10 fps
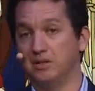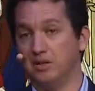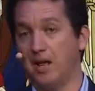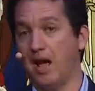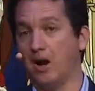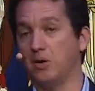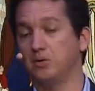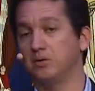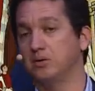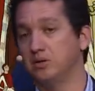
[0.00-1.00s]
Now
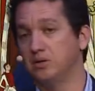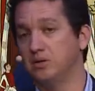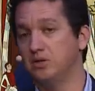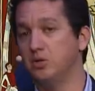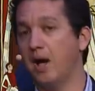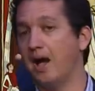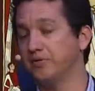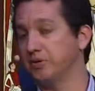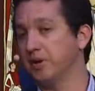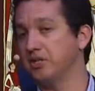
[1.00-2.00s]
you have
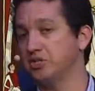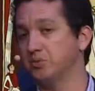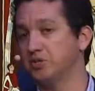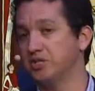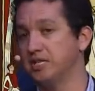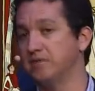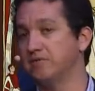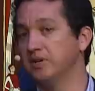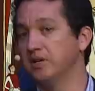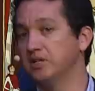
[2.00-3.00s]
the grace to
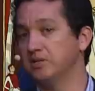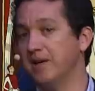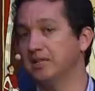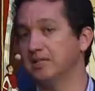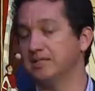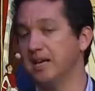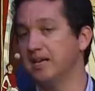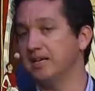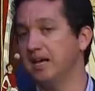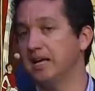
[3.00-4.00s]
receive, to make this
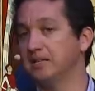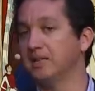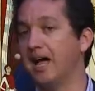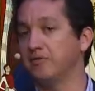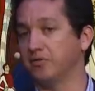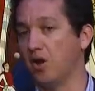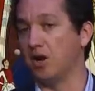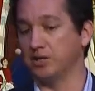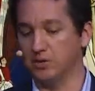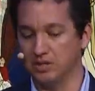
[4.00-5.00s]
a, a lifelong.